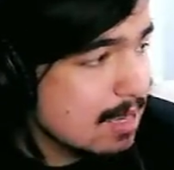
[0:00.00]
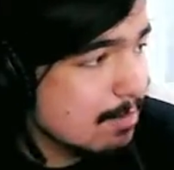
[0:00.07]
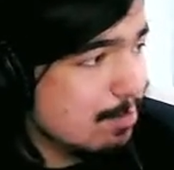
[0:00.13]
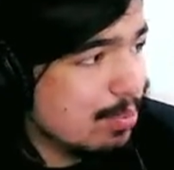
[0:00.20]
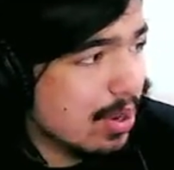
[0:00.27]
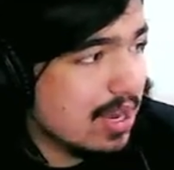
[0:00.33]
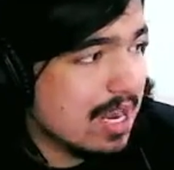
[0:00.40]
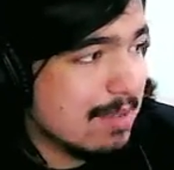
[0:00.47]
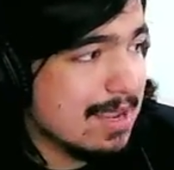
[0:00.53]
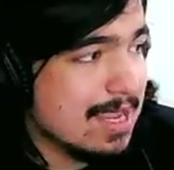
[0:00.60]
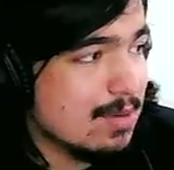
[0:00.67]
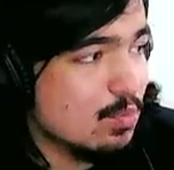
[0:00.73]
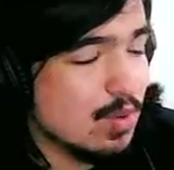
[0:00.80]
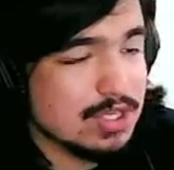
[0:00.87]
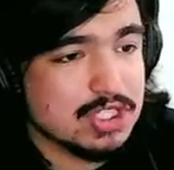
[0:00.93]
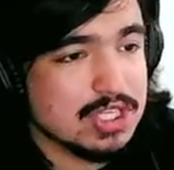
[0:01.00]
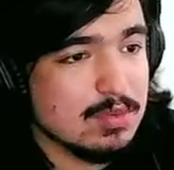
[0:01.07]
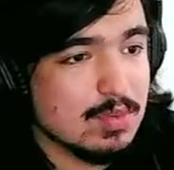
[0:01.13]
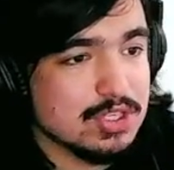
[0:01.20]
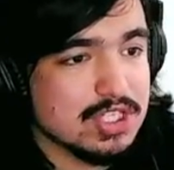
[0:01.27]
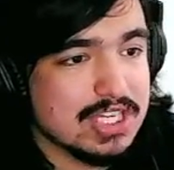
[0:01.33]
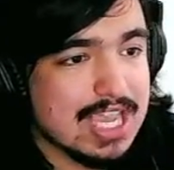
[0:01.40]
But I mean, when she
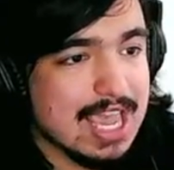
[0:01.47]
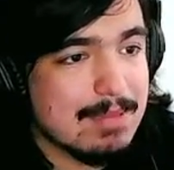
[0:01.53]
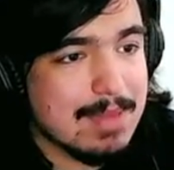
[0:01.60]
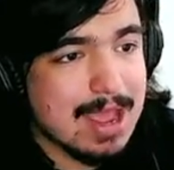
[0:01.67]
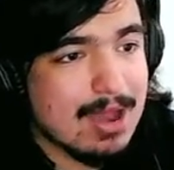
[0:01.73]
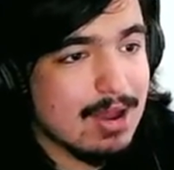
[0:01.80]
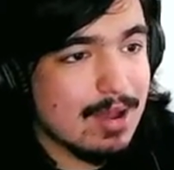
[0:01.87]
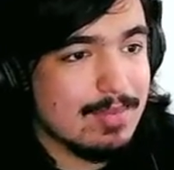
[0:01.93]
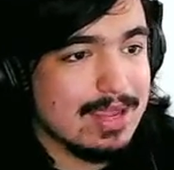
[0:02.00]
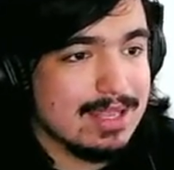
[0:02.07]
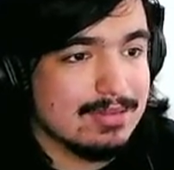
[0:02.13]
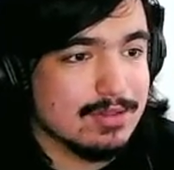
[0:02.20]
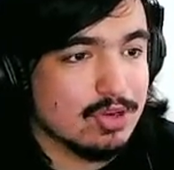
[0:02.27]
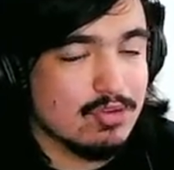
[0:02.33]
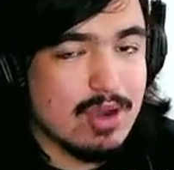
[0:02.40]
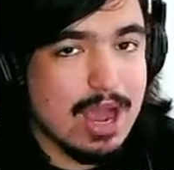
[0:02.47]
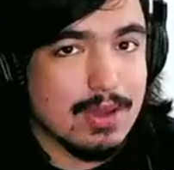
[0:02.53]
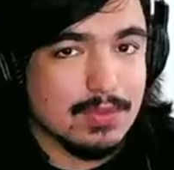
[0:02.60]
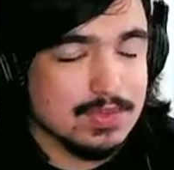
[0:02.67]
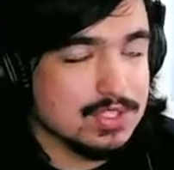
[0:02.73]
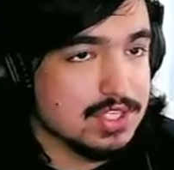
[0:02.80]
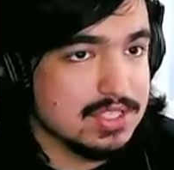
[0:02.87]
came out, I mean, the crowd
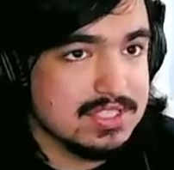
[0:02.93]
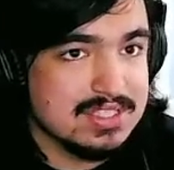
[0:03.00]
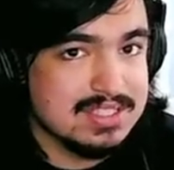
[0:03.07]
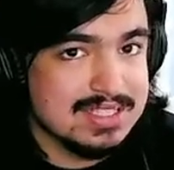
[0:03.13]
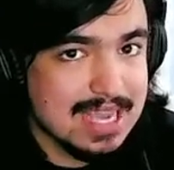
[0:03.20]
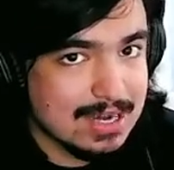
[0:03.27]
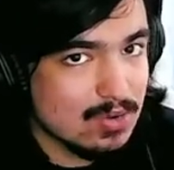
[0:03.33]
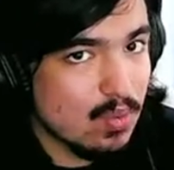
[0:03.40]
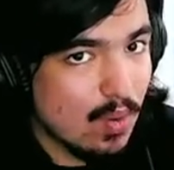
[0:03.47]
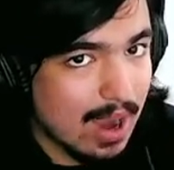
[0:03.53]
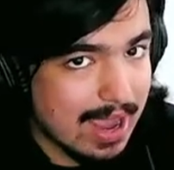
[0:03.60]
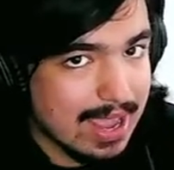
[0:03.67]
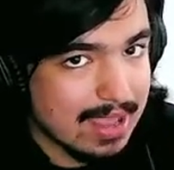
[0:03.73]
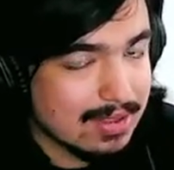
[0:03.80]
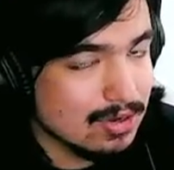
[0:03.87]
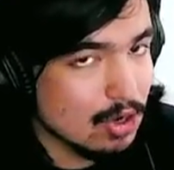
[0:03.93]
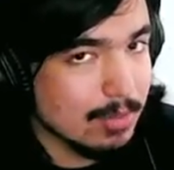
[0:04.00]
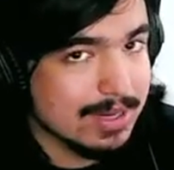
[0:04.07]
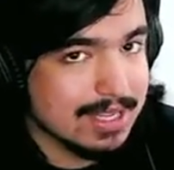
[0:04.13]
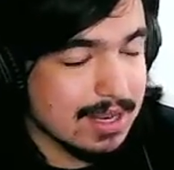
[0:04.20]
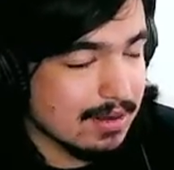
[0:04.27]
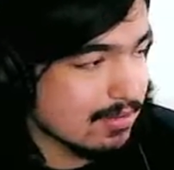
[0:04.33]
was just dead quiet. Nobody
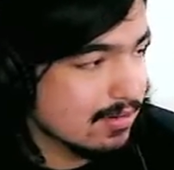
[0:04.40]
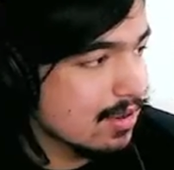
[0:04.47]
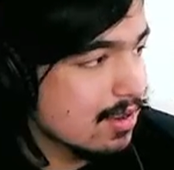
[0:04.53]
cared.